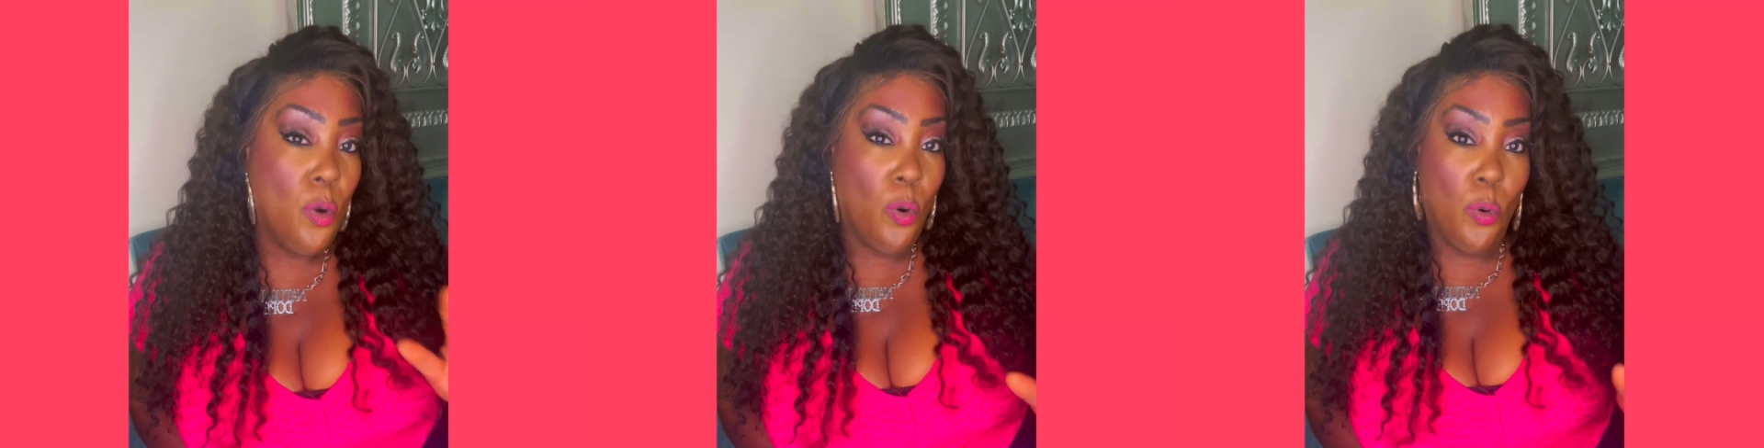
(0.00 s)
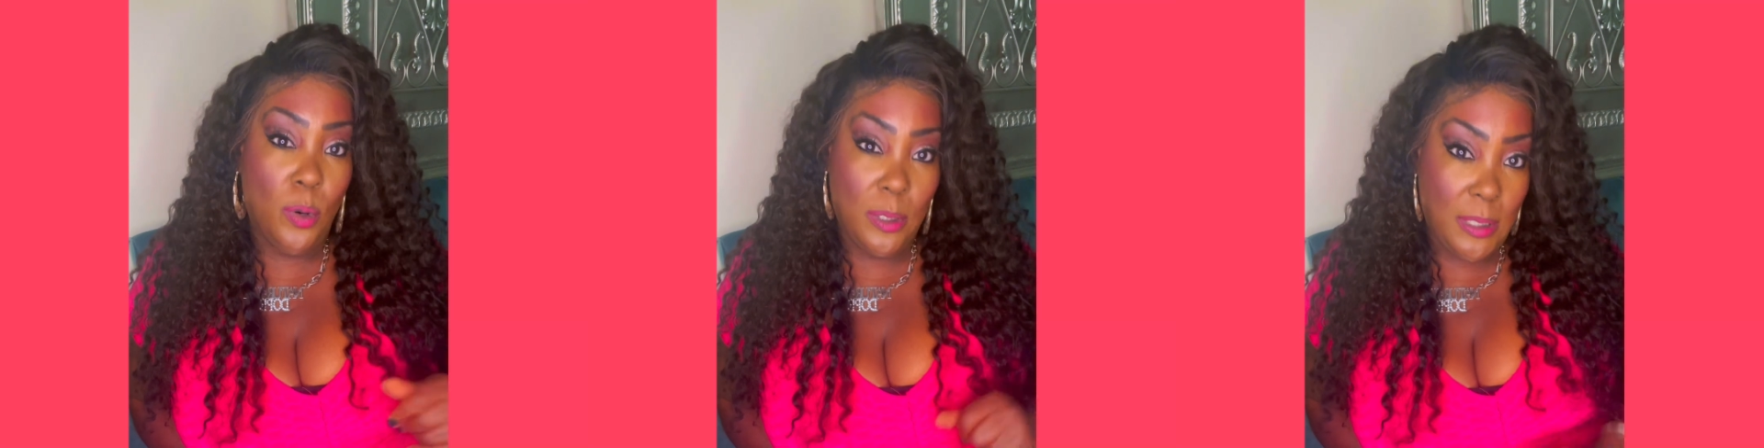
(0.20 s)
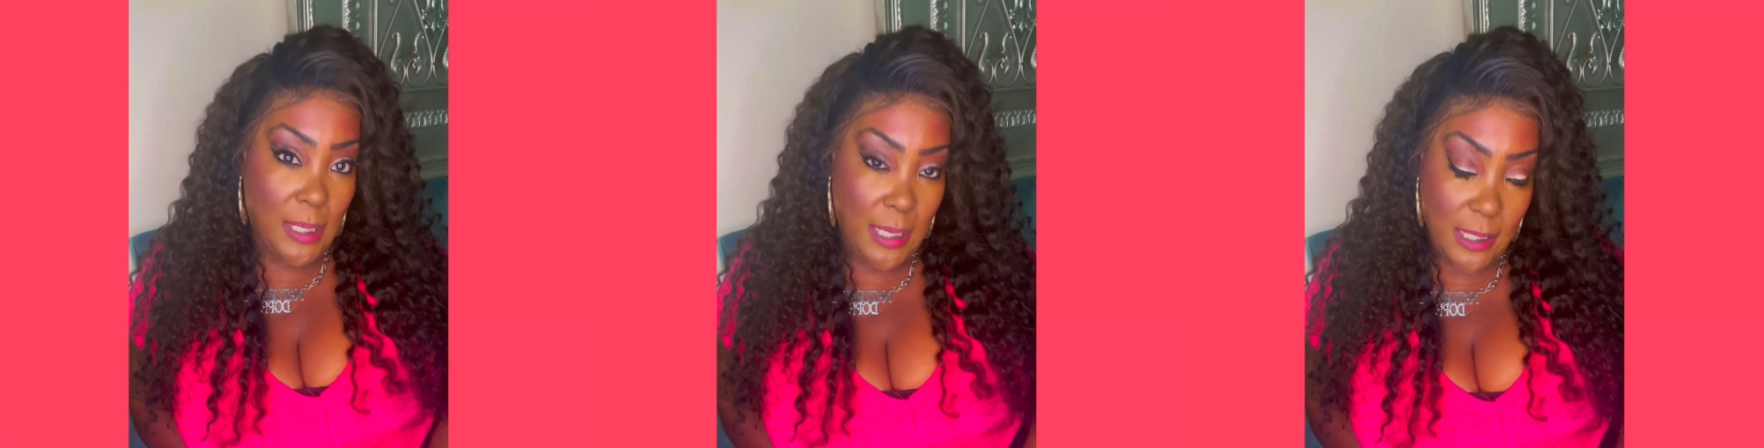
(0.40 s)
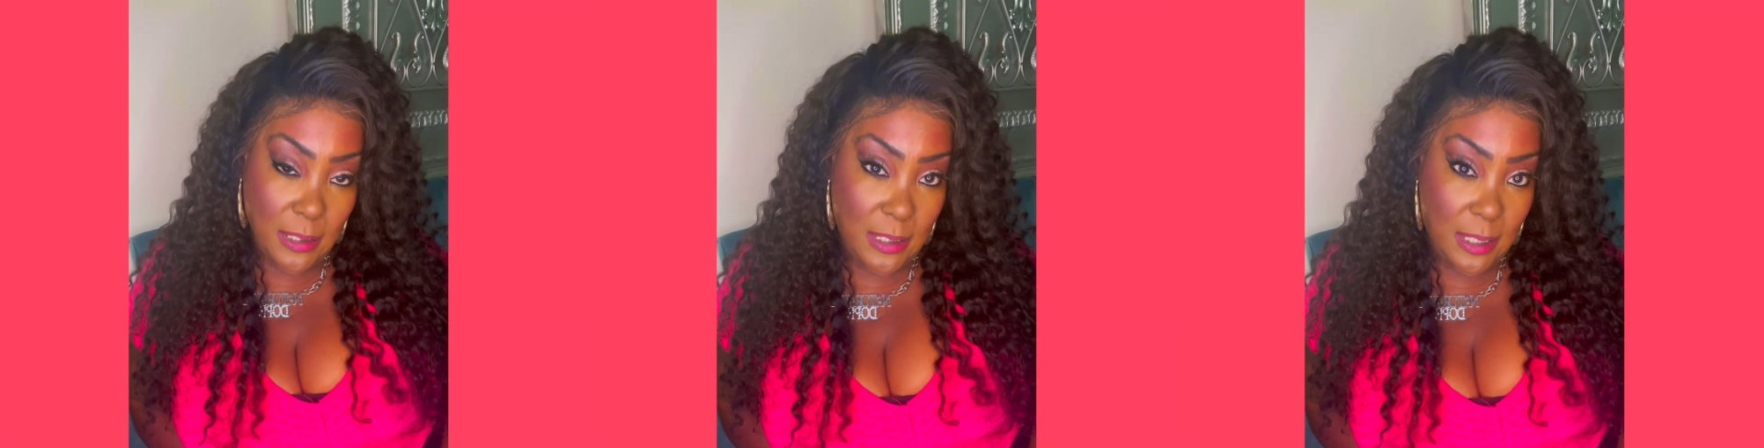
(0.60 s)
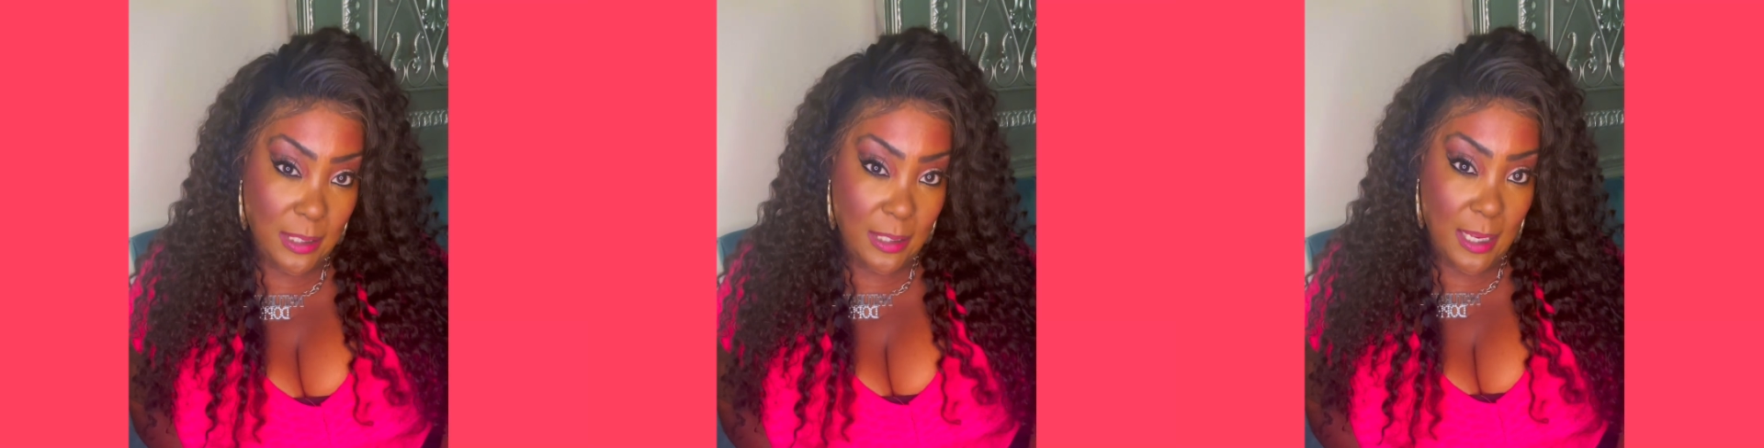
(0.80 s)
on the
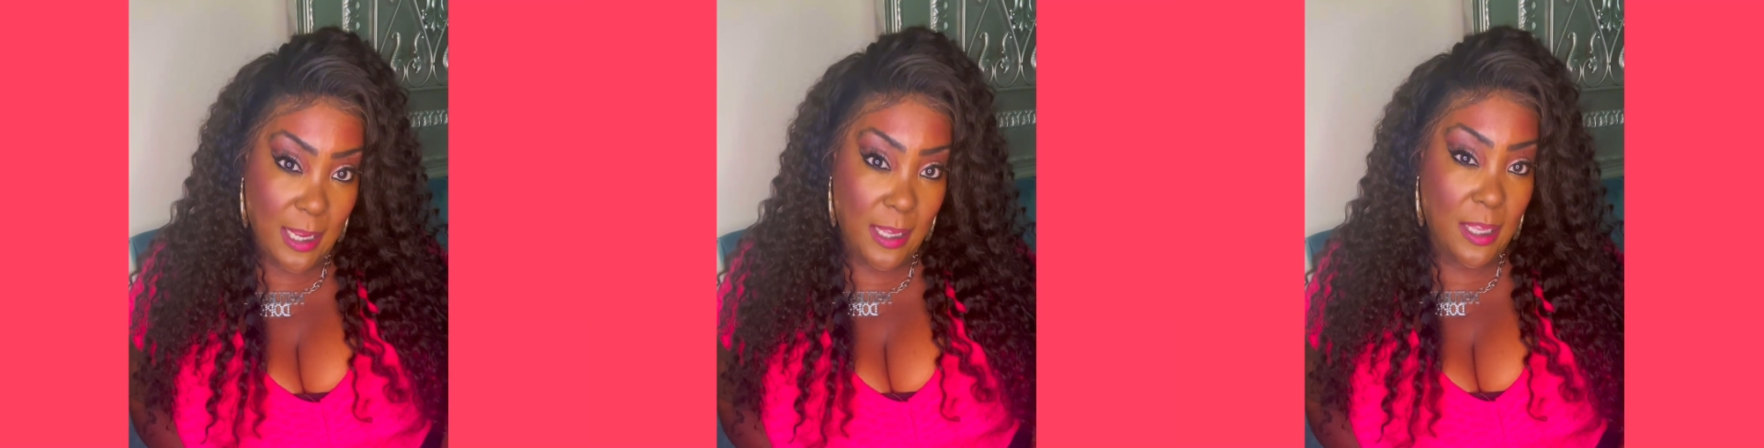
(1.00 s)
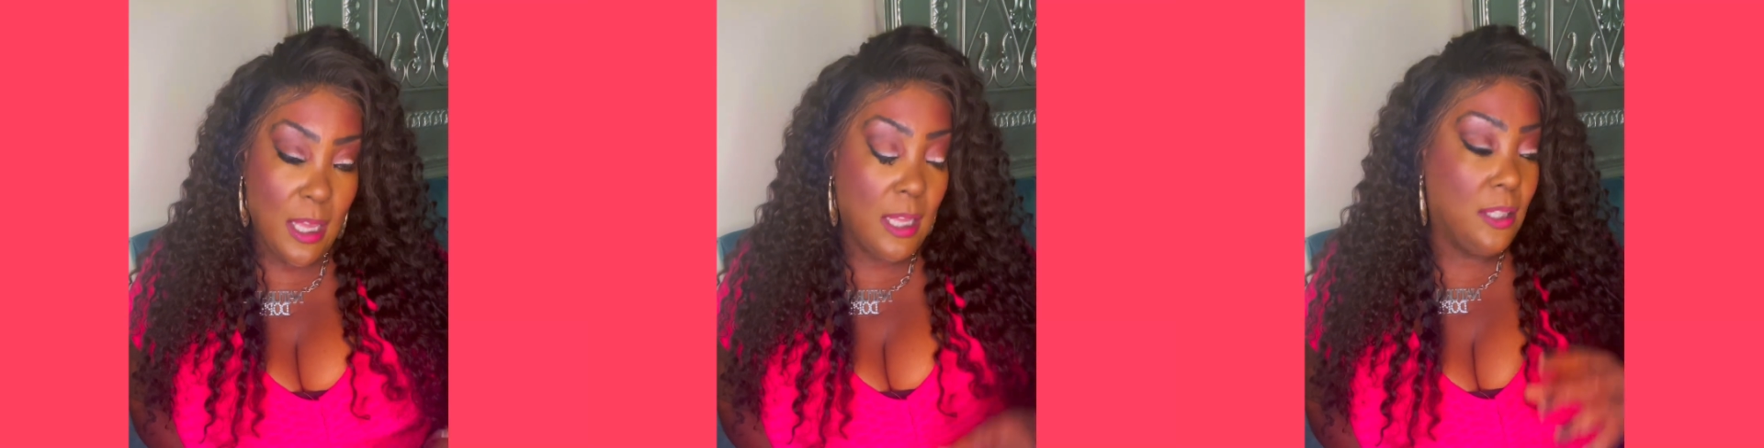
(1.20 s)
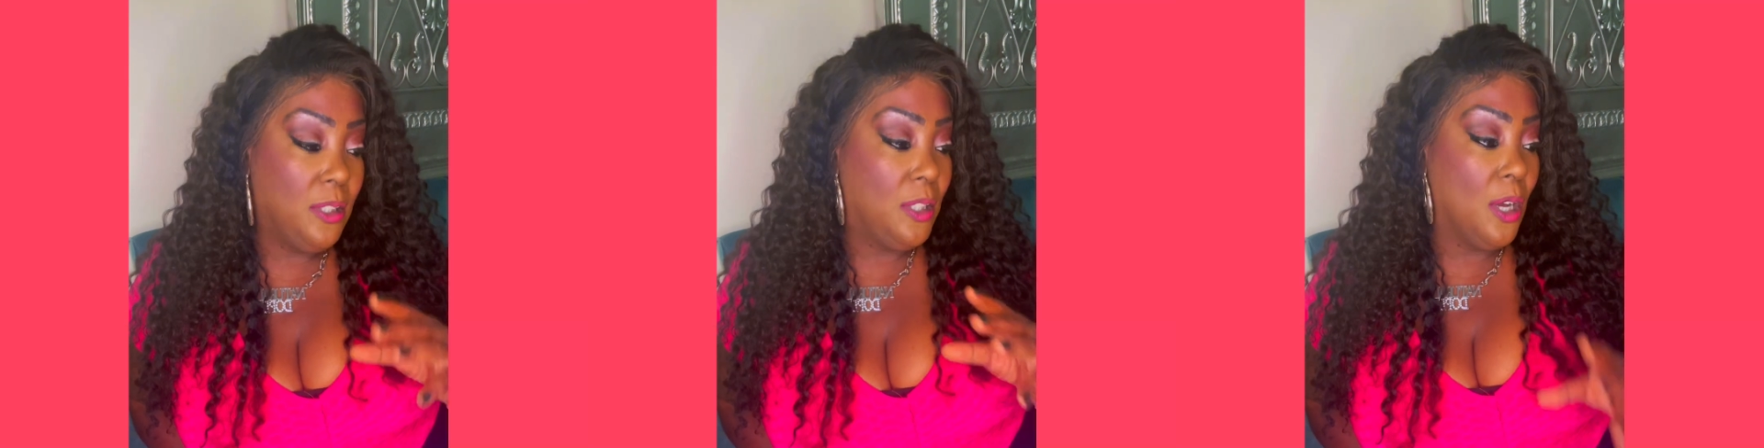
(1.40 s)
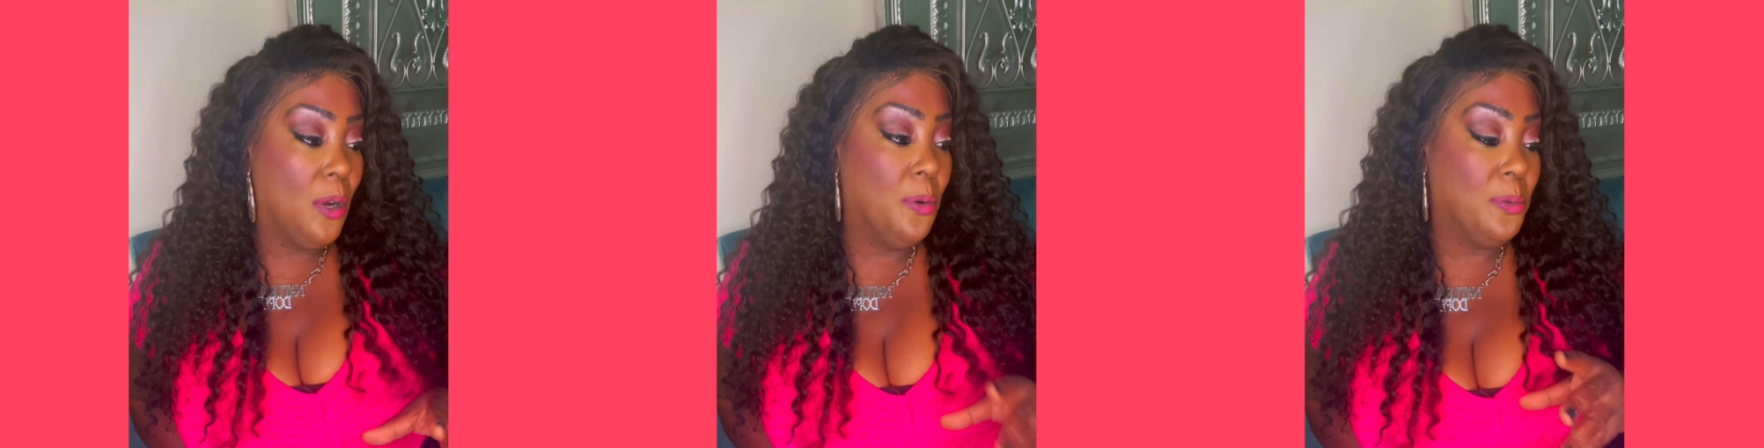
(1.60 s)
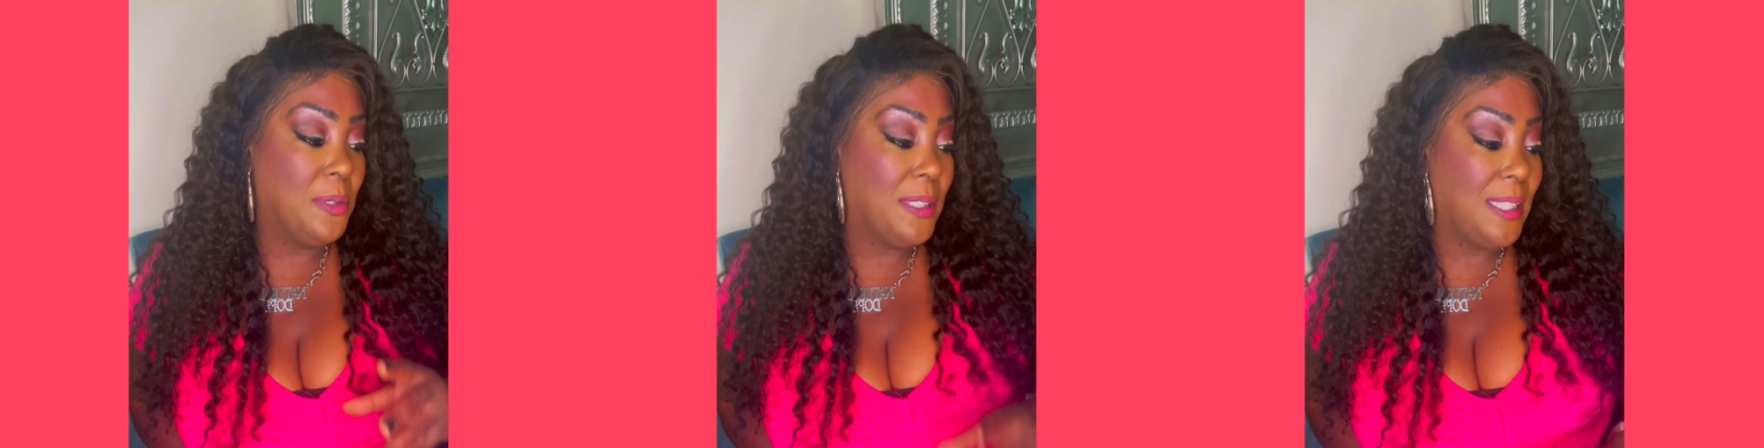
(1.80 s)
internet.
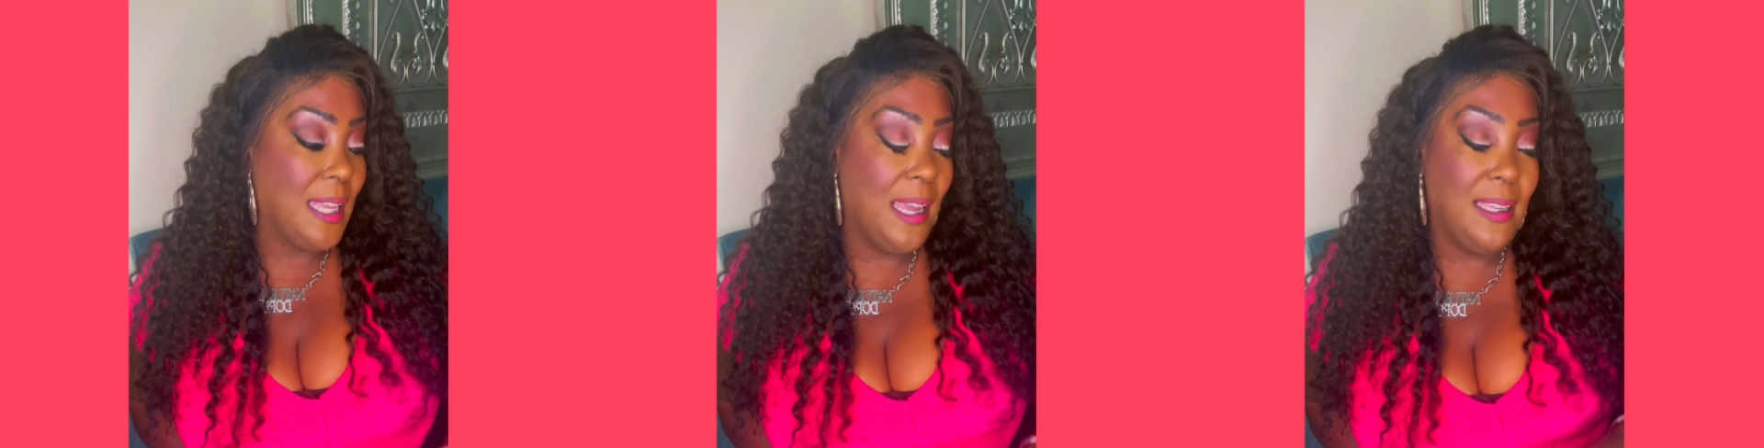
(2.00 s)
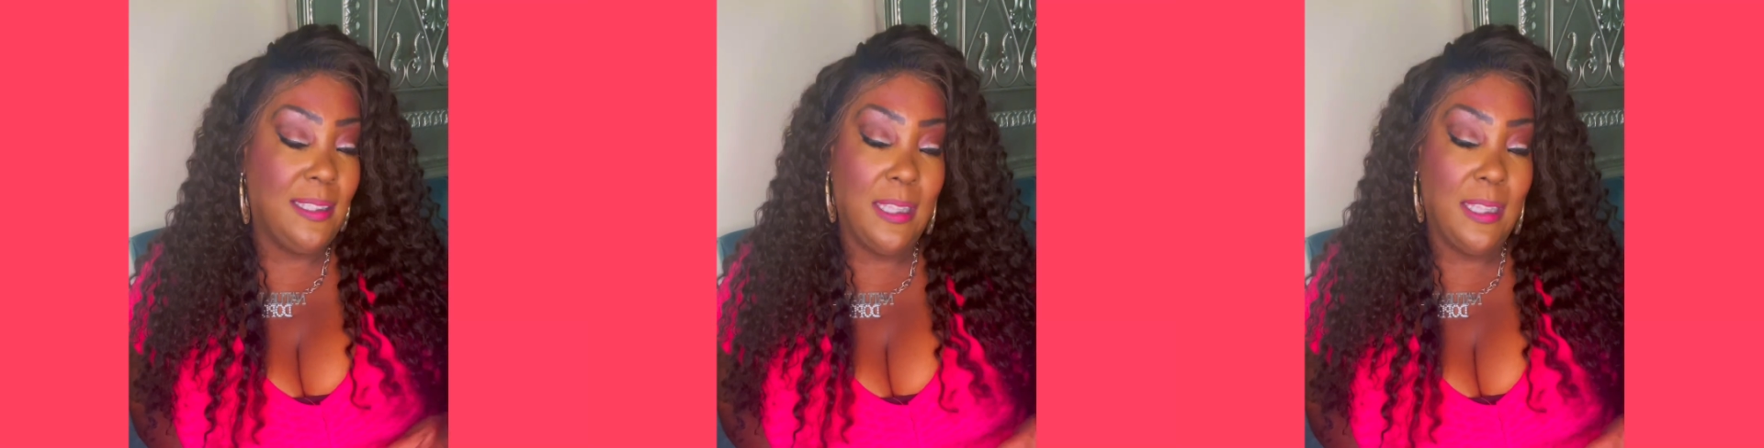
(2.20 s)
Don't say